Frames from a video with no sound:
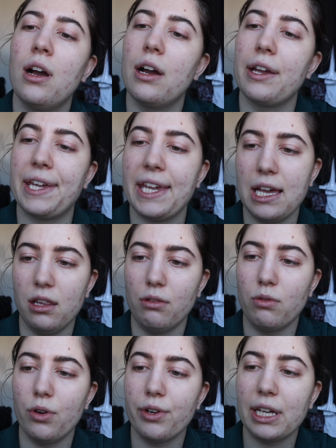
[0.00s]

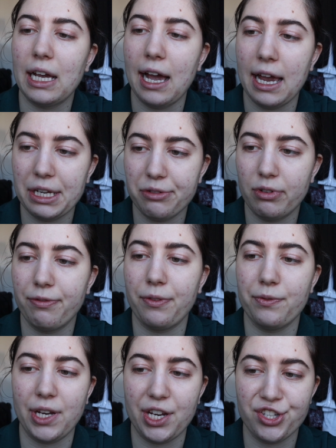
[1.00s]
Hyaluronic Hydra
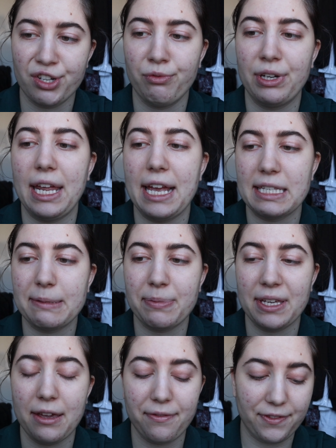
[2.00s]
Foundation with
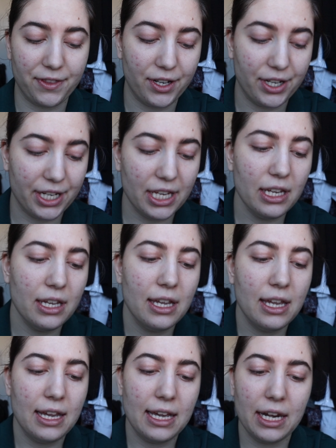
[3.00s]
SPF 30.
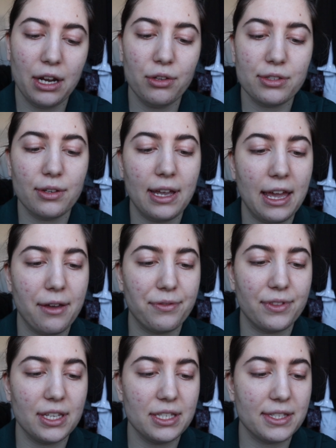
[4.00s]
And I also
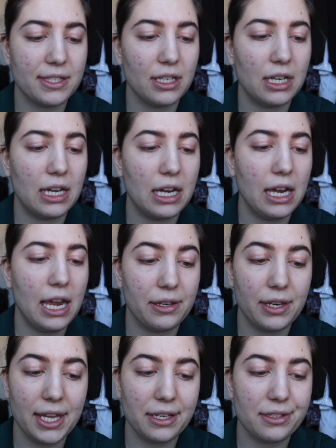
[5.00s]
have this
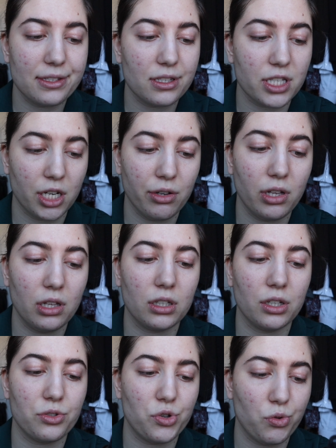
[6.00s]
NYX Total
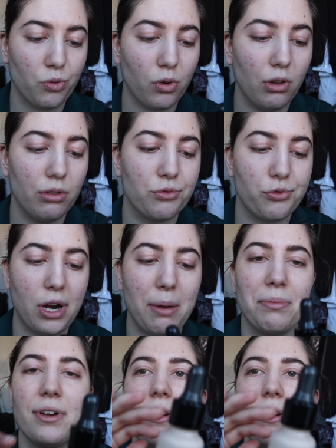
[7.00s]
Control Drop